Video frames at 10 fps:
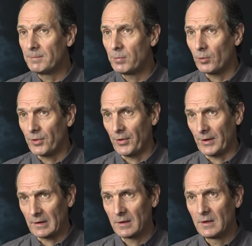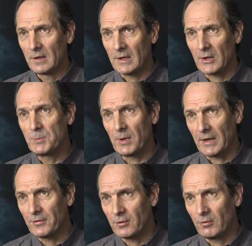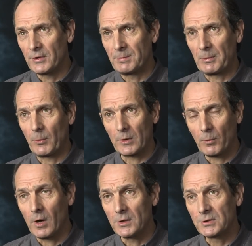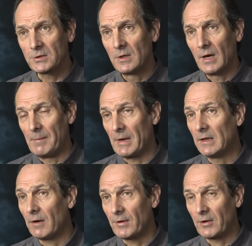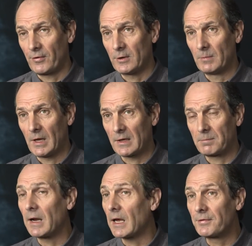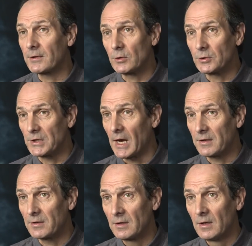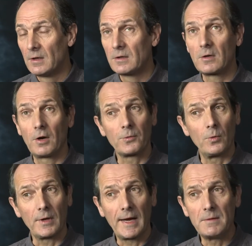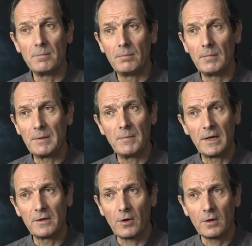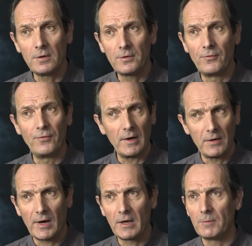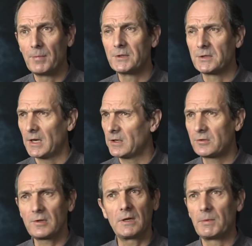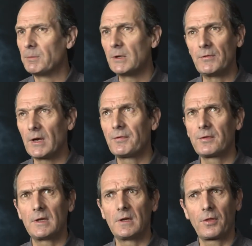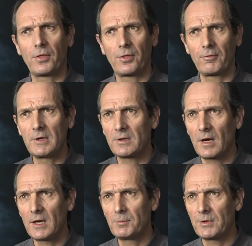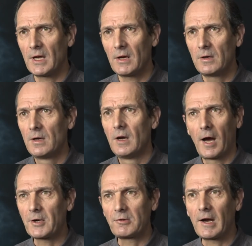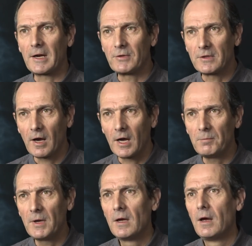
important thing, can you put out stories that people want to watch? I mean, a lovely film like My Life as a Courgette costs, what, $8 million? Very, very low budget, incredibly moving. I've seen it 3 times now. I cry every time.